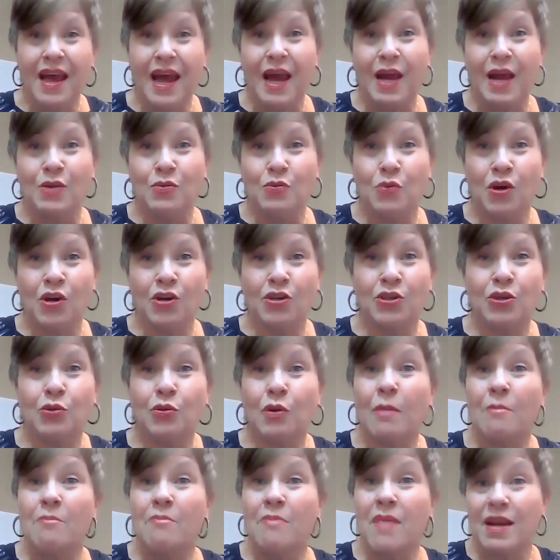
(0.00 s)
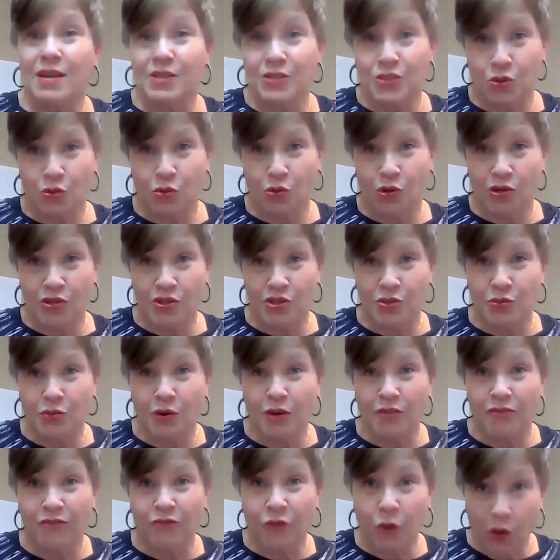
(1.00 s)
and where you're a mentor to
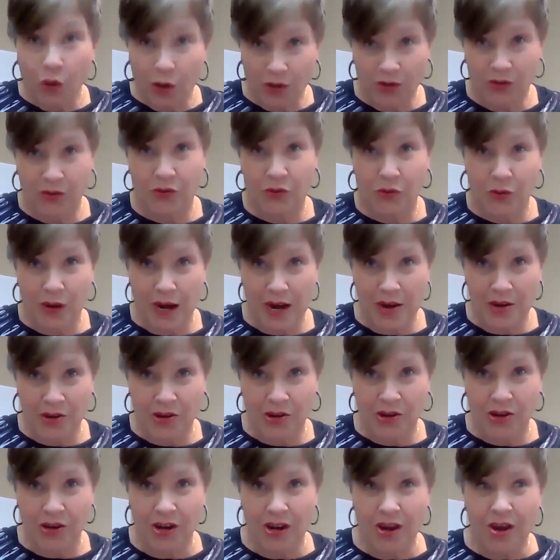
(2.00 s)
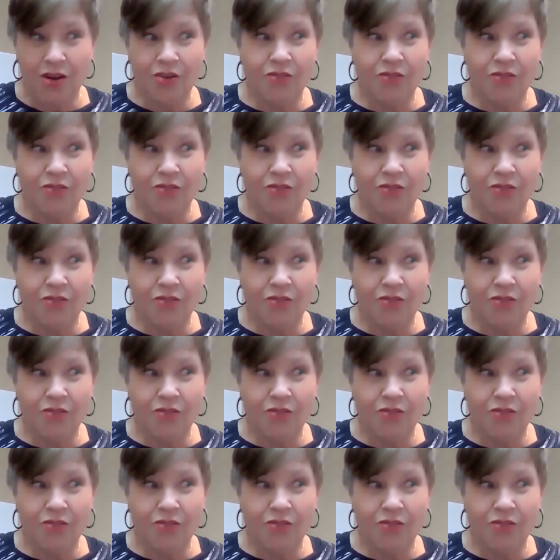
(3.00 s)
a fourth grader